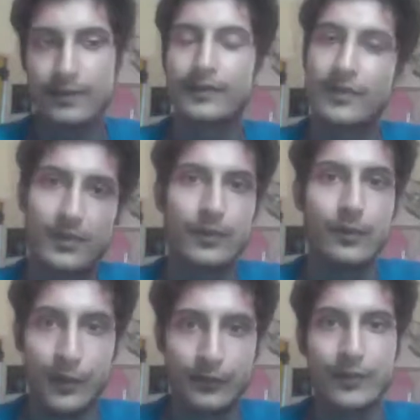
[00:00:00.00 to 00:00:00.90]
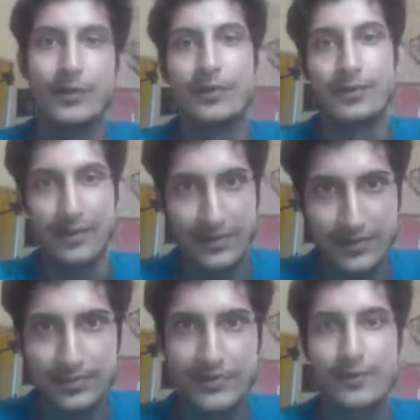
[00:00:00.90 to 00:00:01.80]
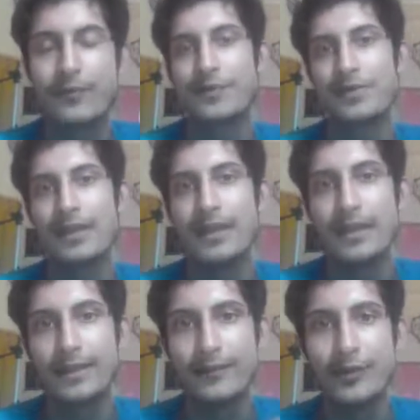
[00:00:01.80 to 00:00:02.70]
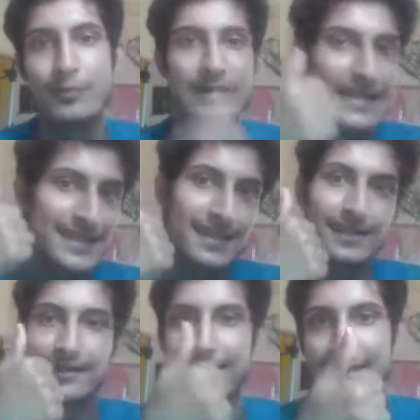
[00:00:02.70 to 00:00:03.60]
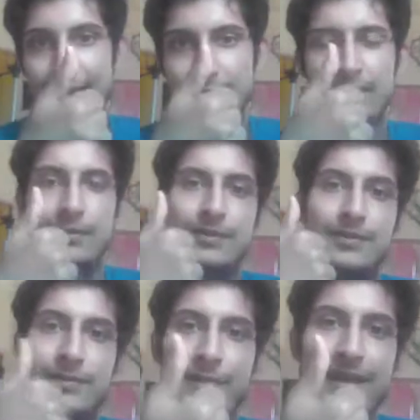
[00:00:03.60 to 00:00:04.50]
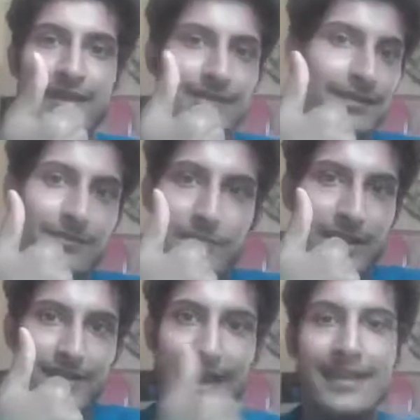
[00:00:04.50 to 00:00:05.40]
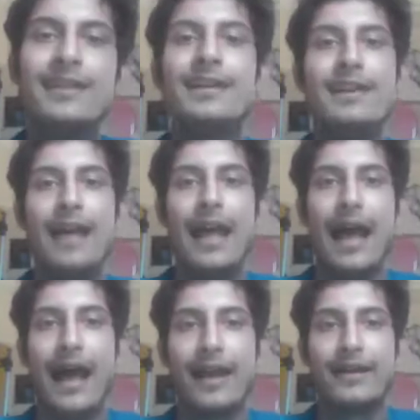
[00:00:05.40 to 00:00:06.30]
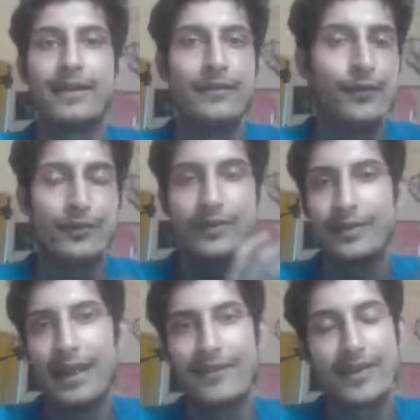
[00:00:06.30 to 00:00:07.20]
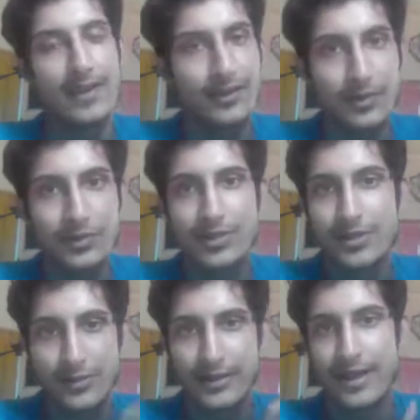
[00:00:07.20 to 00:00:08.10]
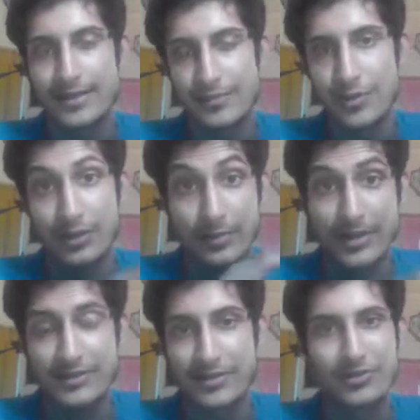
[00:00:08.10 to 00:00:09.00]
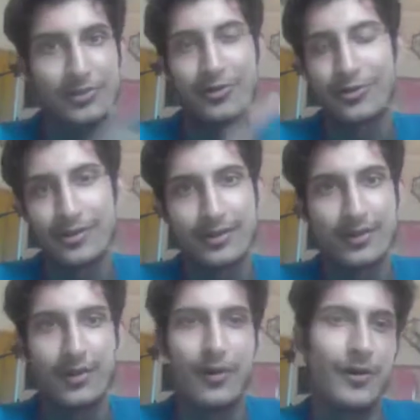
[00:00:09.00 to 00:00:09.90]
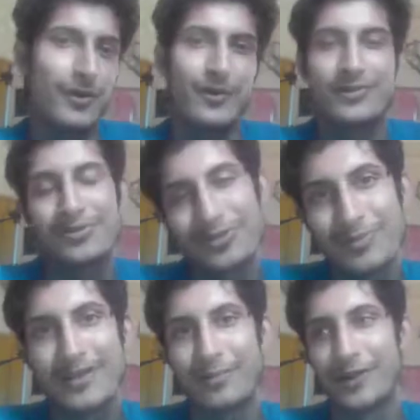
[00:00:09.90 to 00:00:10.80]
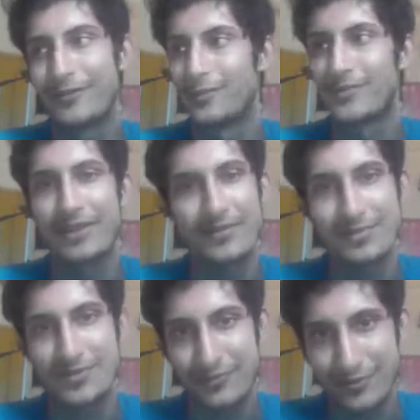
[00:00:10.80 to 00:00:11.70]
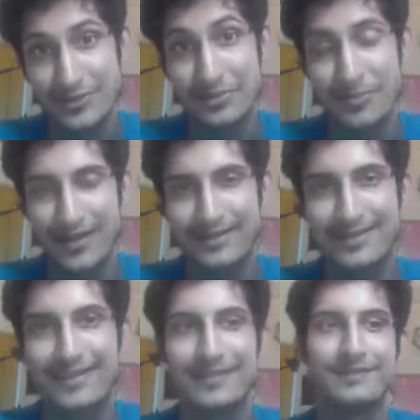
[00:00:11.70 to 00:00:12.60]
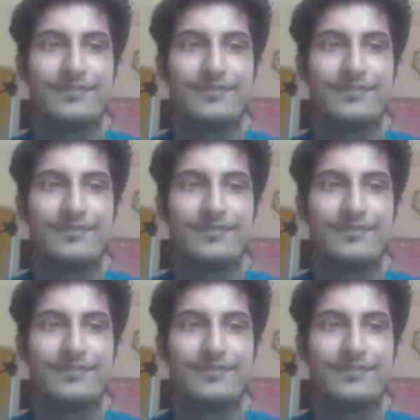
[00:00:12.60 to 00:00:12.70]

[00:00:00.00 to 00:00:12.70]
this gonna work for you thank you so much for watching the video please uh, make make a like and if you still have any other question you can ask me on comment section on or on social media platforms thank you so much for watching bye take care